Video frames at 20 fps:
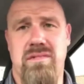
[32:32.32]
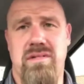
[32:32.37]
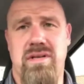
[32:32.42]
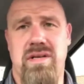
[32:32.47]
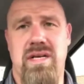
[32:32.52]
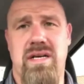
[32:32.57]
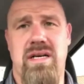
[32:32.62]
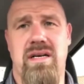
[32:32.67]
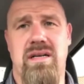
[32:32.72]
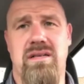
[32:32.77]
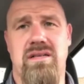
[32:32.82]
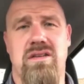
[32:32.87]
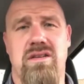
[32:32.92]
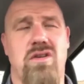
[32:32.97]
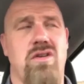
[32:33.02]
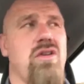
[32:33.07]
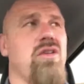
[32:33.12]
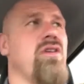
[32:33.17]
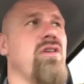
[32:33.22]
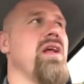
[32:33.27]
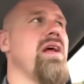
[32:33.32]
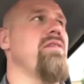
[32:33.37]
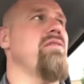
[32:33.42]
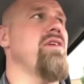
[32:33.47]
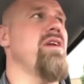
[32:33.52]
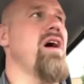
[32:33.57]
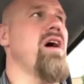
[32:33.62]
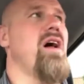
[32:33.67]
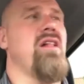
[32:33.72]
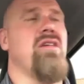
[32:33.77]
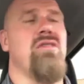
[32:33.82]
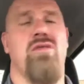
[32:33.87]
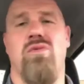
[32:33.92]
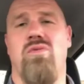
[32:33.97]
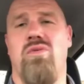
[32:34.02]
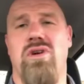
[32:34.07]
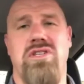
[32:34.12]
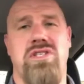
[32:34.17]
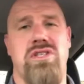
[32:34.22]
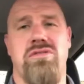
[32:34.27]
and earned every dollar of
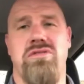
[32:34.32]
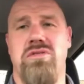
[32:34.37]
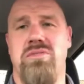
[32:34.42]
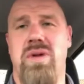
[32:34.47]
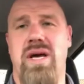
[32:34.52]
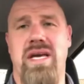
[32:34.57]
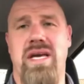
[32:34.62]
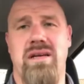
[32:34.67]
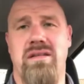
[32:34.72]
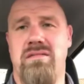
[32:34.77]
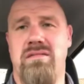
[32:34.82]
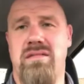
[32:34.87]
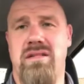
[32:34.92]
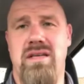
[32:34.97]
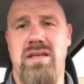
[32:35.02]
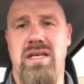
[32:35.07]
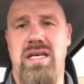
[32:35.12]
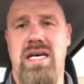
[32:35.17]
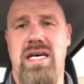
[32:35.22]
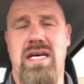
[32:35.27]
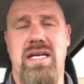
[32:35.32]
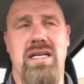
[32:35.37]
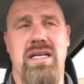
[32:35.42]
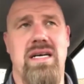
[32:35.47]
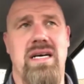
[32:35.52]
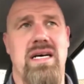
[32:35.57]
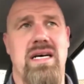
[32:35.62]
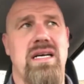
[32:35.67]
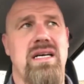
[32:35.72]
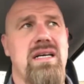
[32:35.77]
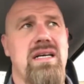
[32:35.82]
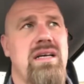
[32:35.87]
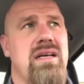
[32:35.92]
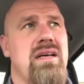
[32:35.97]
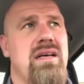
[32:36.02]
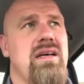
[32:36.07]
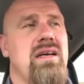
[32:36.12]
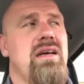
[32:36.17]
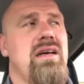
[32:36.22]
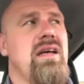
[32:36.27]
what she was making. And, uh,
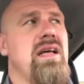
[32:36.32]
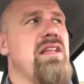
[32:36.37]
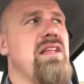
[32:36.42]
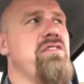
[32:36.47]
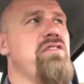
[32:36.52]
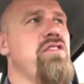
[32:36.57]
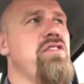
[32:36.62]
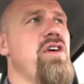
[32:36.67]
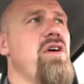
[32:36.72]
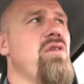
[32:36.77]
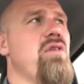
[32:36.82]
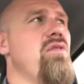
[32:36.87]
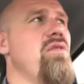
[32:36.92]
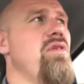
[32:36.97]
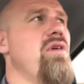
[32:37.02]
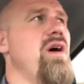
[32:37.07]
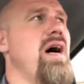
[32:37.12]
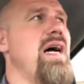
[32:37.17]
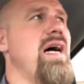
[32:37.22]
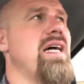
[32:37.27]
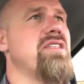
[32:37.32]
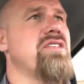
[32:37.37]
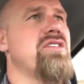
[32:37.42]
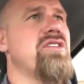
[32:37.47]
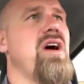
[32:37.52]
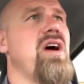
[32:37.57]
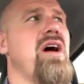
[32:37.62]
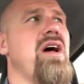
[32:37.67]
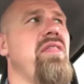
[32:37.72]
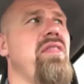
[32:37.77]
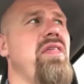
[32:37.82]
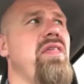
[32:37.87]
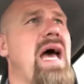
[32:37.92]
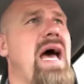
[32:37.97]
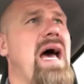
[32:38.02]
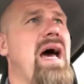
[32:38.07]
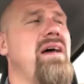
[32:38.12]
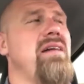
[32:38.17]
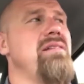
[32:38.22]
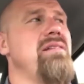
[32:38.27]
and so I saw that,